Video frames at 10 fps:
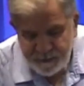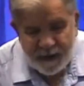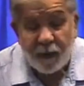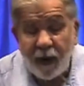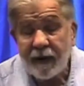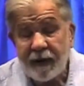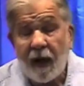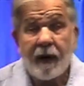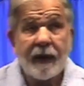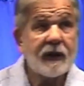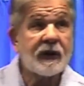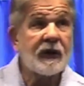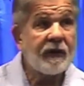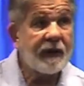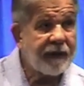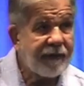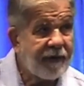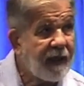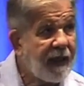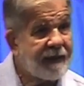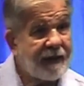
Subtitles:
This is one of the hardest series I've ever had